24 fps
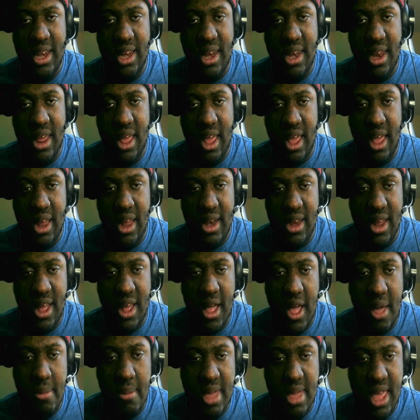that.
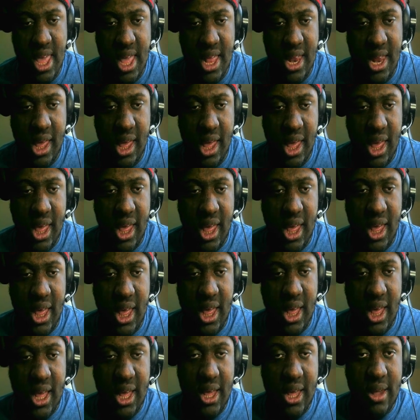I mean,
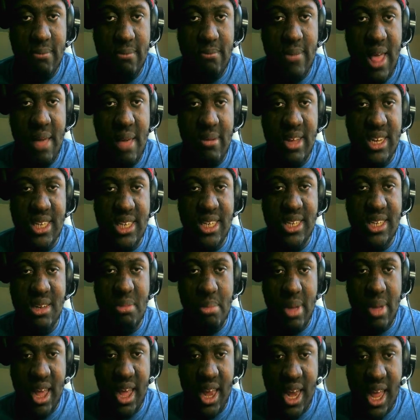I mean, she's a
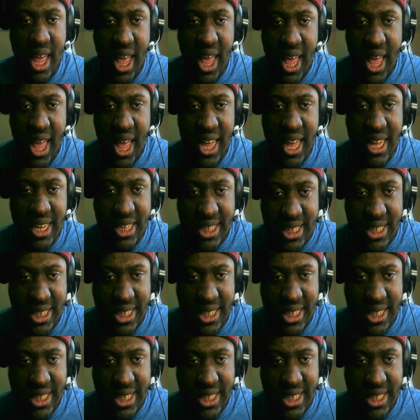badass.